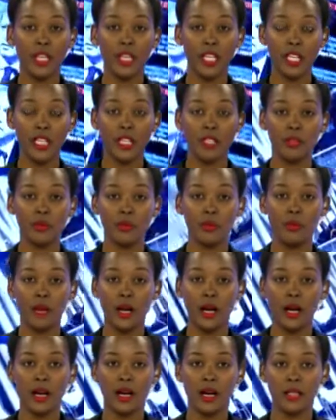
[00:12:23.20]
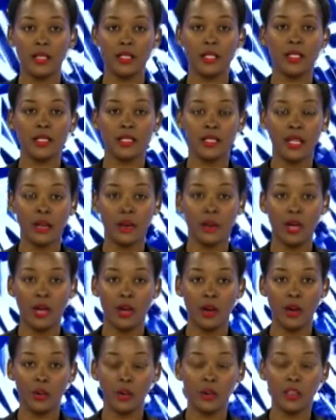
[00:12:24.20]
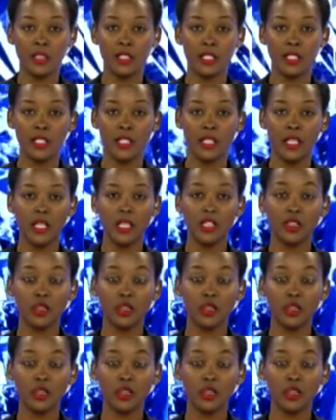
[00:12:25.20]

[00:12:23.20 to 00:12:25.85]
Hindu Maha Sabha community